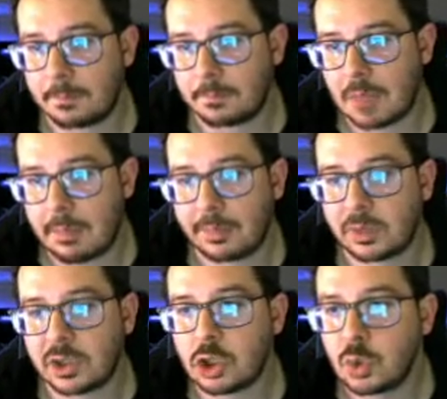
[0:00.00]
I'm able to
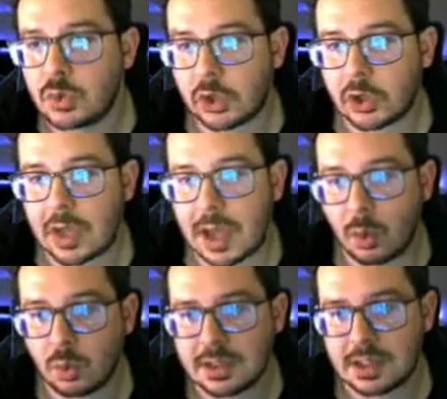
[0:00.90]
U-turn
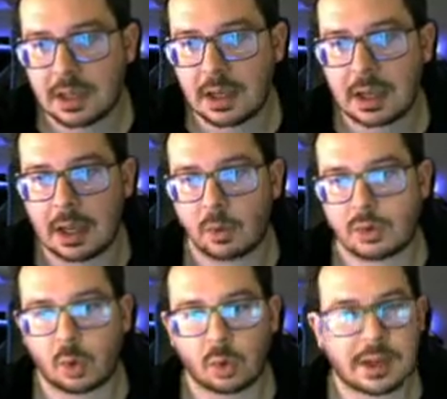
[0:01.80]
out with
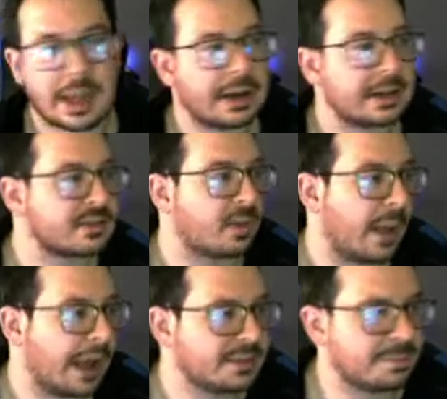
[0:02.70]
Torracat as the
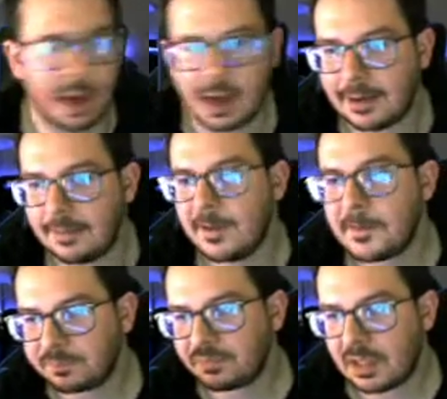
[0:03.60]
last Mon,
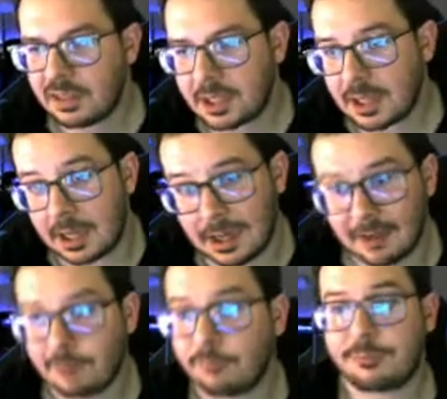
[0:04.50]
the
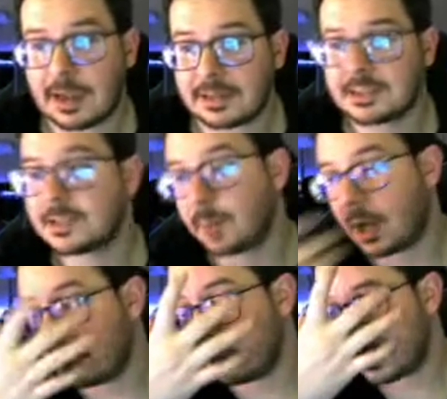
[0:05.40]
fastest
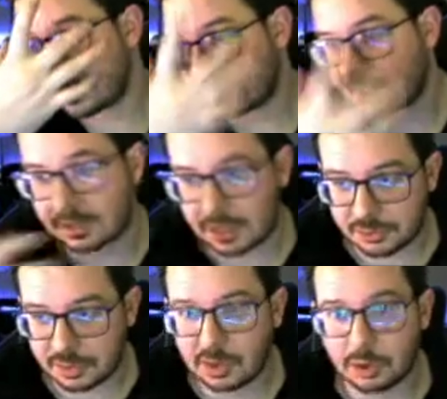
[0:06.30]
Mon, because it's got the
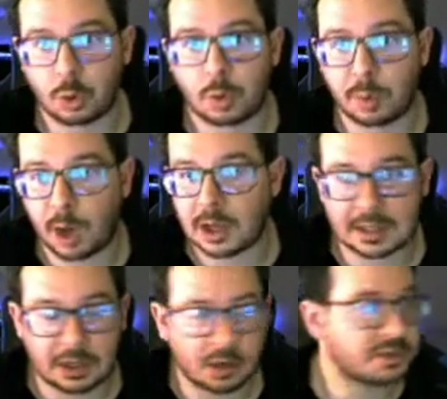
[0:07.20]
Adrenaline Orb proc, and
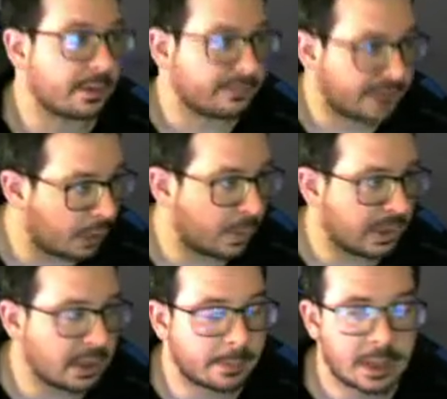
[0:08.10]
I also have Tailwind
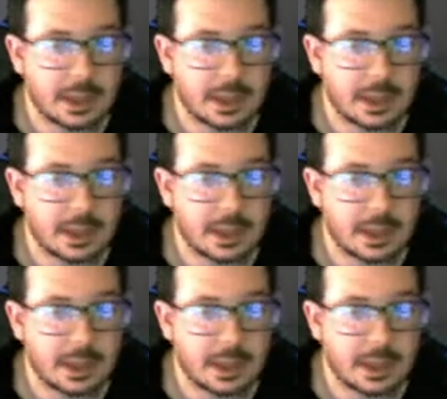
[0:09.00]
up.